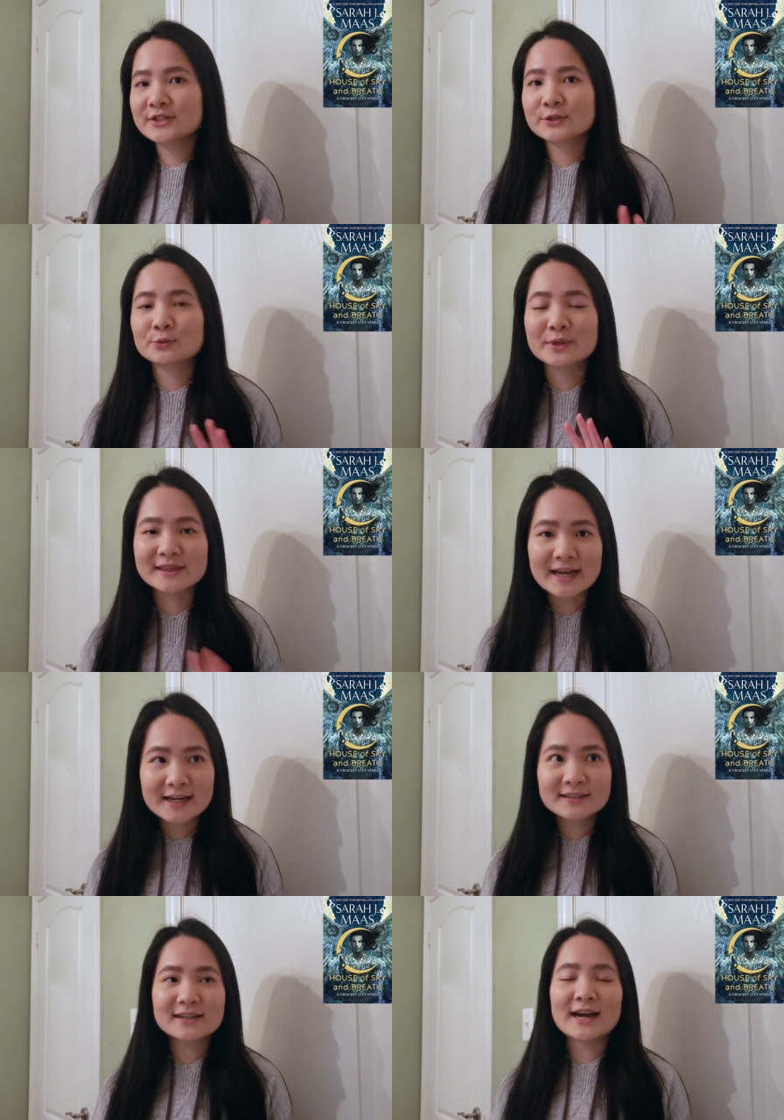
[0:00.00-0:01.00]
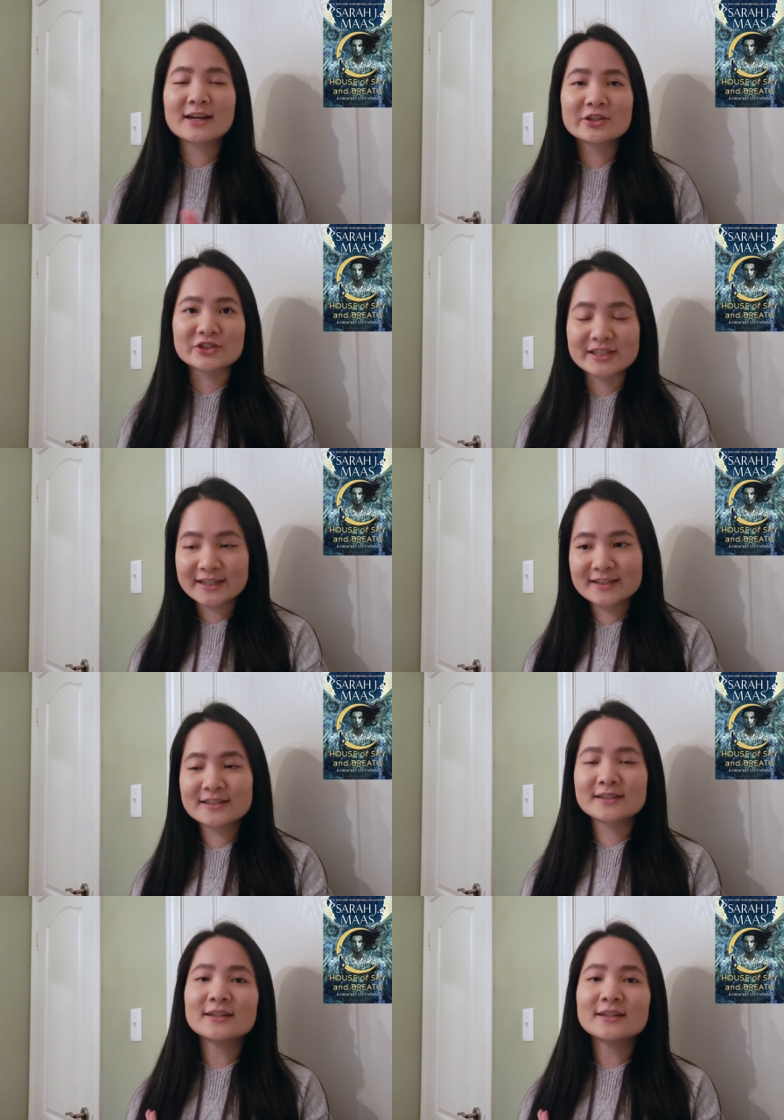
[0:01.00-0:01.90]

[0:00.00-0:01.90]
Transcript: So, with that, I understand